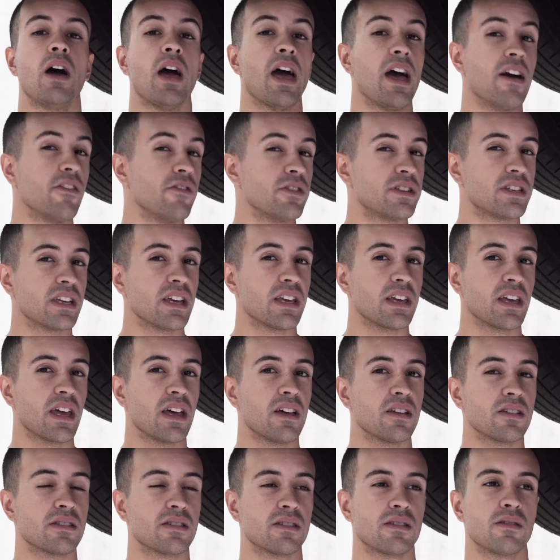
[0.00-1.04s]
Everything
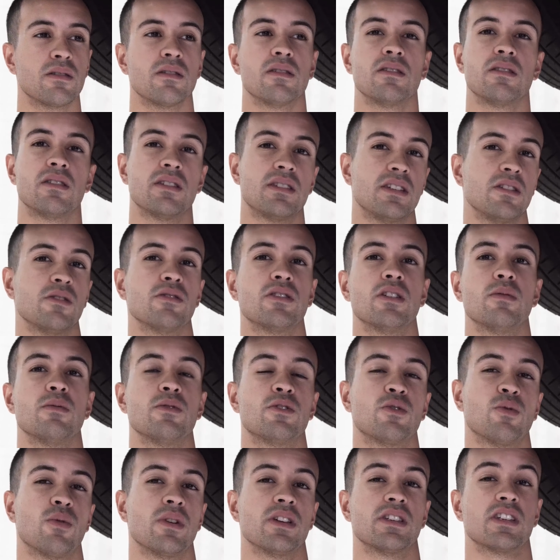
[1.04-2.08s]
else, the
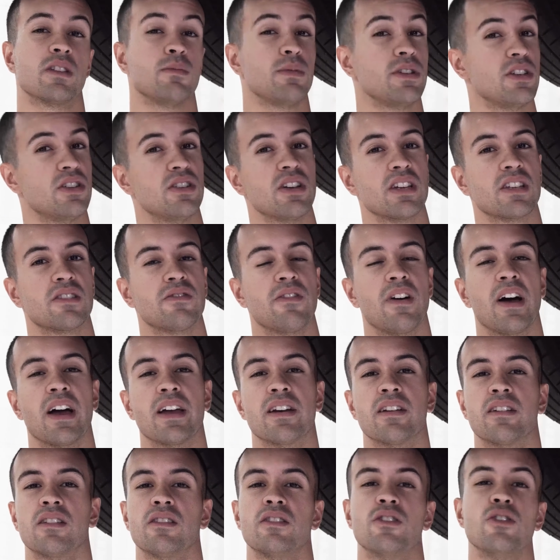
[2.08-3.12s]
0W20 is going to be just
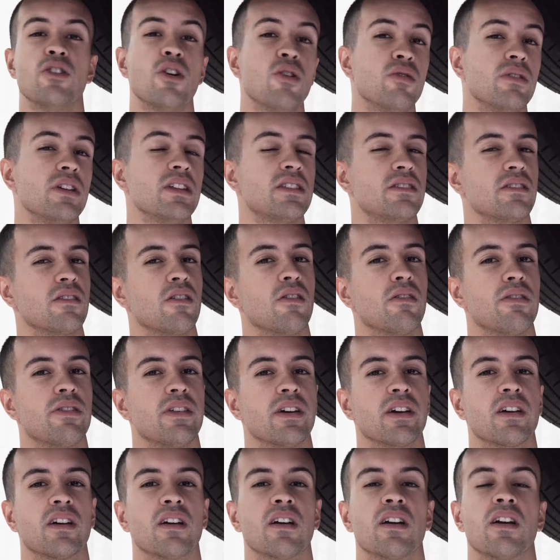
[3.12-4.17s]
fine. No need to go
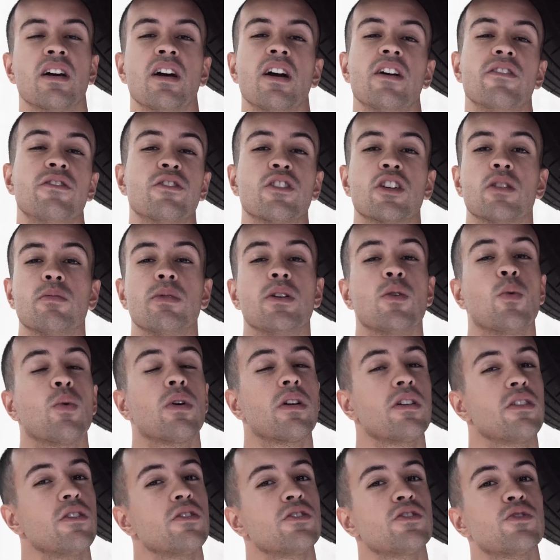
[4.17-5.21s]
thicker. If you're going to be in
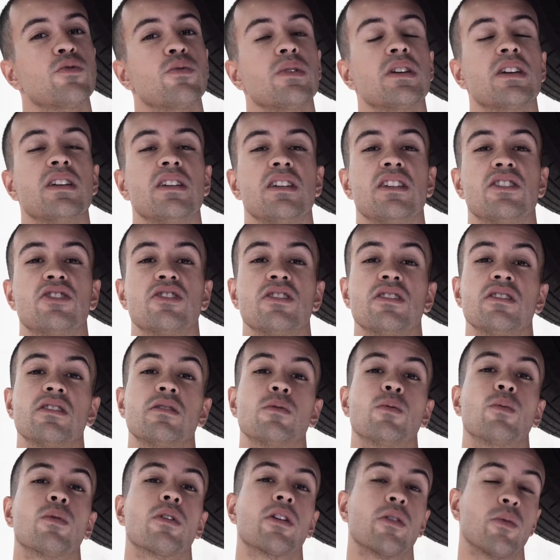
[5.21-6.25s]
one of those 3
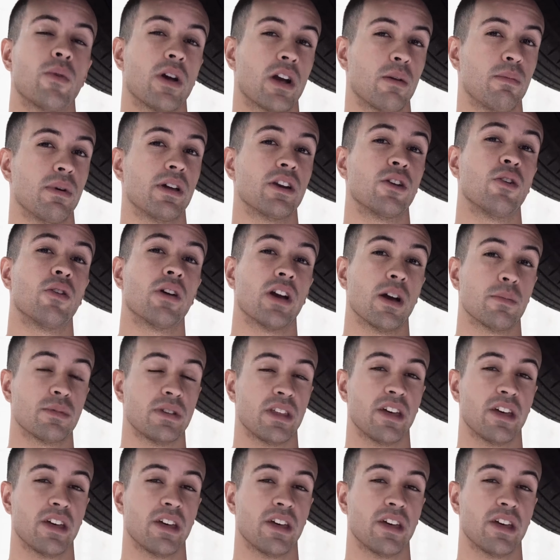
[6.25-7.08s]
conditions, we're going to recommend going up